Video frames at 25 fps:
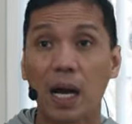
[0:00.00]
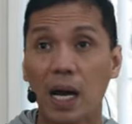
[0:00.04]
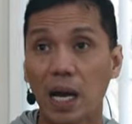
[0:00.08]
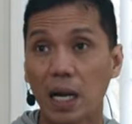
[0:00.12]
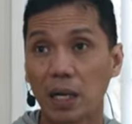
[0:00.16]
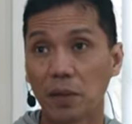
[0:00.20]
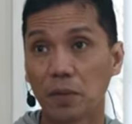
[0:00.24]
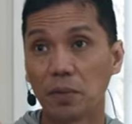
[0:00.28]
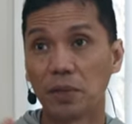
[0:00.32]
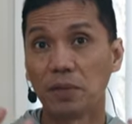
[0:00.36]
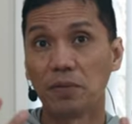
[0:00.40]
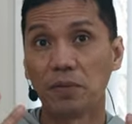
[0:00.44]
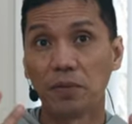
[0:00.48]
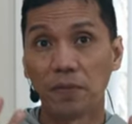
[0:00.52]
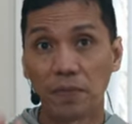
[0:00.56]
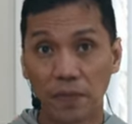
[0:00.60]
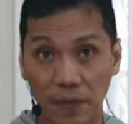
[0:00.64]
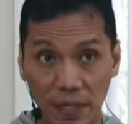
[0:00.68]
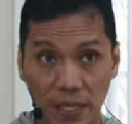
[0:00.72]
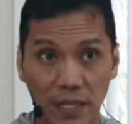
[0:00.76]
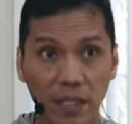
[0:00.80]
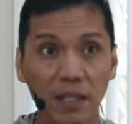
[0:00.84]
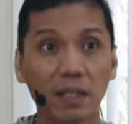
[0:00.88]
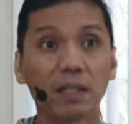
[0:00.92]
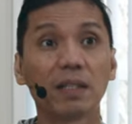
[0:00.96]
I would
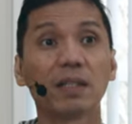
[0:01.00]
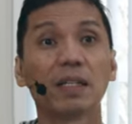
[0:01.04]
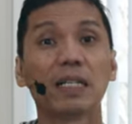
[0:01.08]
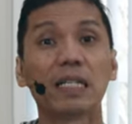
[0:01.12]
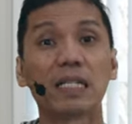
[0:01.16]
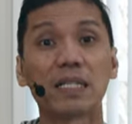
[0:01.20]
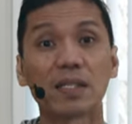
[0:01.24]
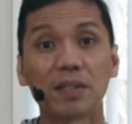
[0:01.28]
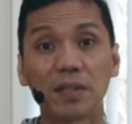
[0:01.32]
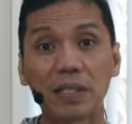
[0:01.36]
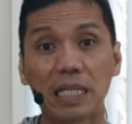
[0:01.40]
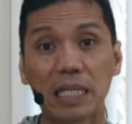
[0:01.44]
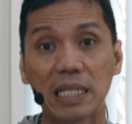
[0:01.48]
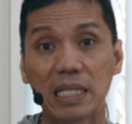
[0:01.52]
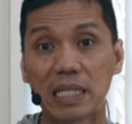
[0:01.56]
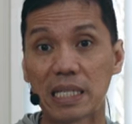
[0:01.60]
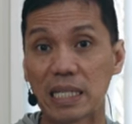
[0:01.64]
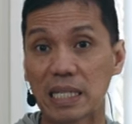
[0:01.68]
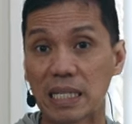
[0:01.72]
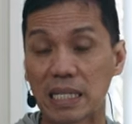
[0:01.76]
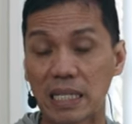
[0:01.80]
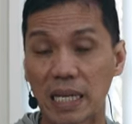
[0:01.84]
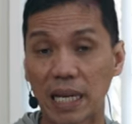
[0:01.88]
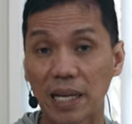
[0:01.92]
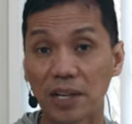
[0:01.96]
feel a certain
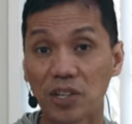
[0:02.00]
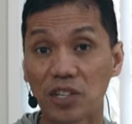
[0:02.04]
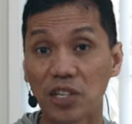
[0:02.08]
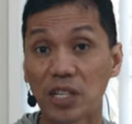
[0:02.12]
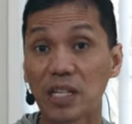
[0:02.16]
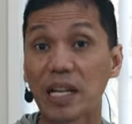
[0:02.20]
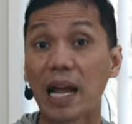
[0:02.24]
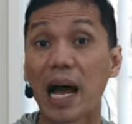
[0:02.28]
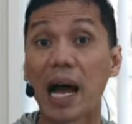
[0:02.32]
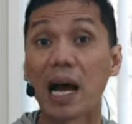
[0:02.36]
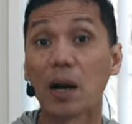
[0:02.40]
sensation.